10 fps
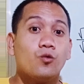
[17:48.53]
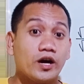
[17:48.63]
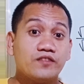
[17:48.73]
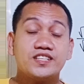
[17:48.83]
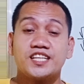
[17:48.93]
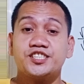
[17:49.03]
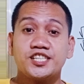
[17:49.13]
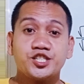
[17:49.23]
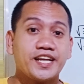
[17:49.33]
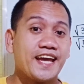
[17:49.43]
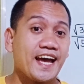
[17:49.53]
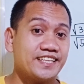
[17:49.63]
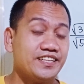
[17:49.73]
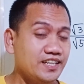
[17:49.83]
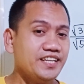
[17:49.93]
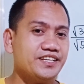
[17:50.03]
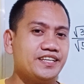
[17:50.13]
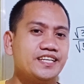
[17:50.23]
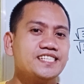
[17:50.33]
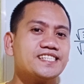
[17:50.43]
one of the suggestions I had
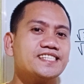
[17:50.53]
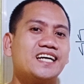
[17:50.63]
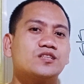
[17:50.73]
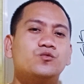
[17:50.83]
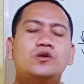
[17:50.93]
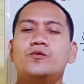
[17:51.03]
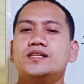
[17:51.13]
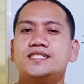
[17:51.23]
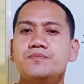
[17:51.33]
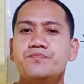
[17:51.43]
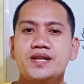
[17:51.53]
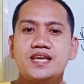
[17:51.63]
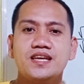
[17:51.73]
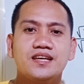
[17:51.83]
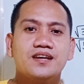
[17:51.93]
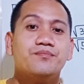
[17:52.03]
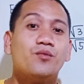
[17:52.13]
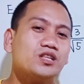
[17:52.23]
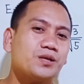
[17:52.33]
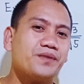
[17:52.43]
earlier is that we will simply
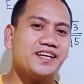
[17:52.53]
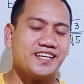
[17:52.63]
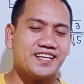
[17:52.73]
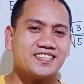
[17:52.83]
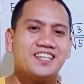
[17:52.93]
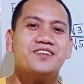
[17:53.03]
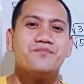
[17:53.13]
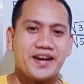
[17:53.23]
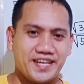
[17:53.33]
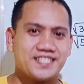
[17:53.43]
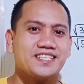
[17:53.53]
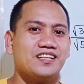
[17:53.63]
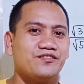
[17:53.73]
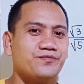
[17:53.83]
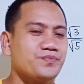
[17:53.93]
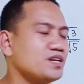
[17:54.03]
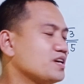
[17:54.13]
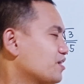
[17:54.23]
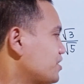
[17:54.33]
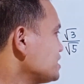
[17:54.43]
multiply it by itself.
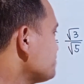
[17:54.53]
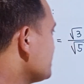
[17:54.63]
This